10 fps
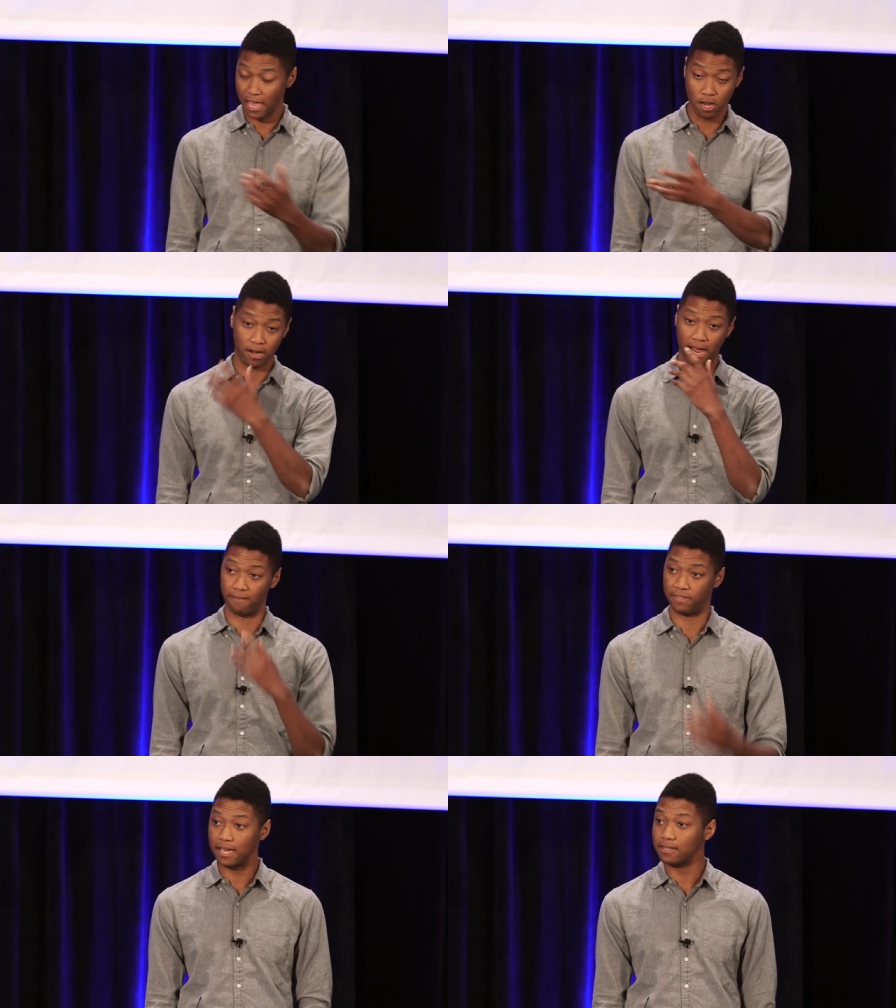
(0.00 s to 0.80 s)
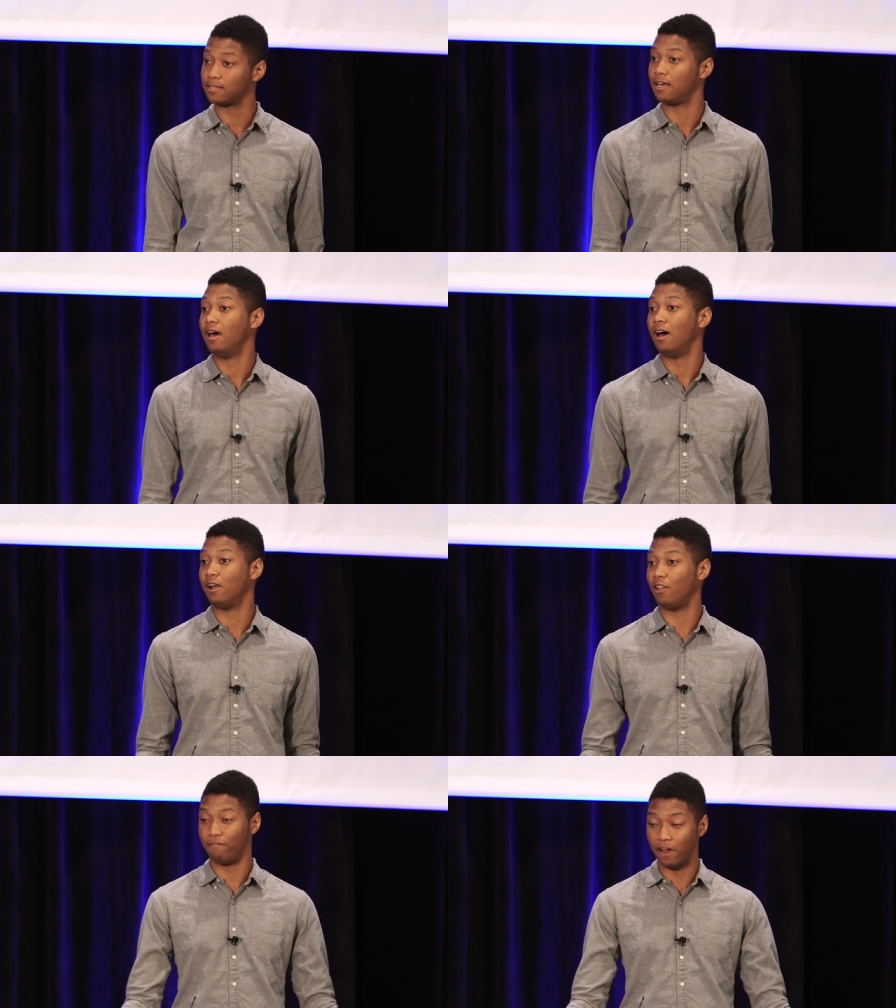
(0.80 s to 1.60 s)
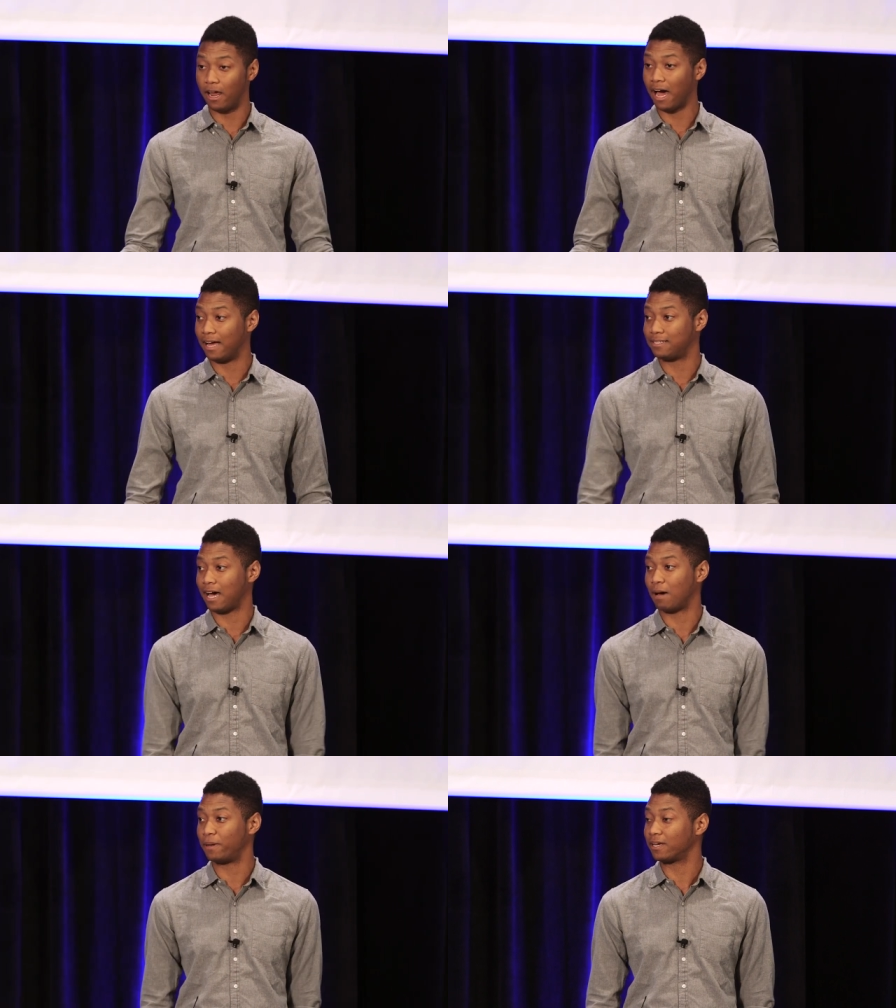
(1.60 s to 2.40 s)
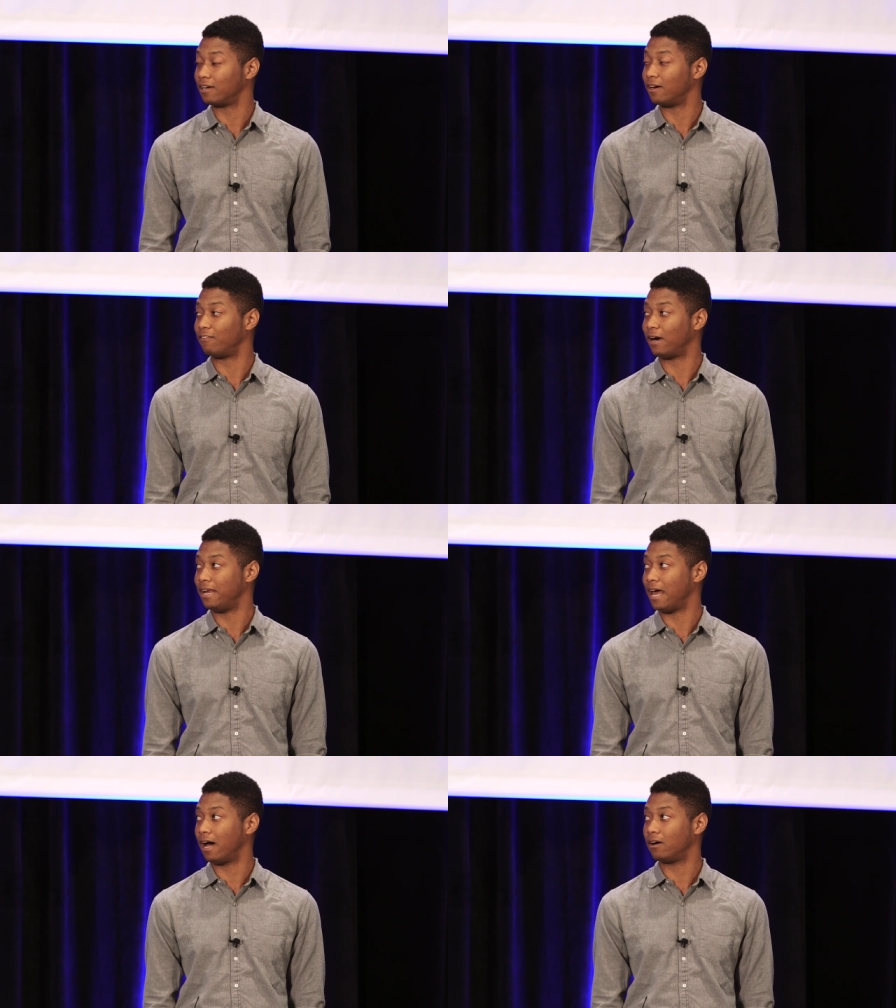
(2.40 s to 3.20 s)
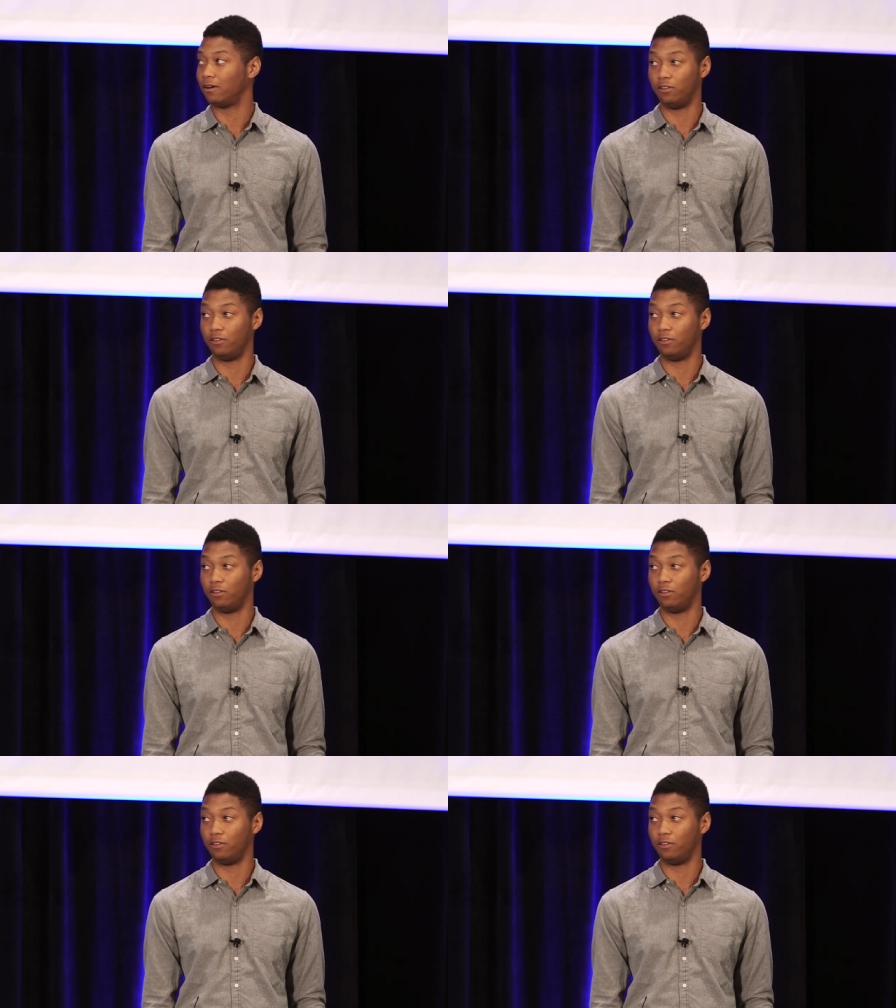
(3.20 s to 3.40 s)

Internet of Things, another very hot topic right now.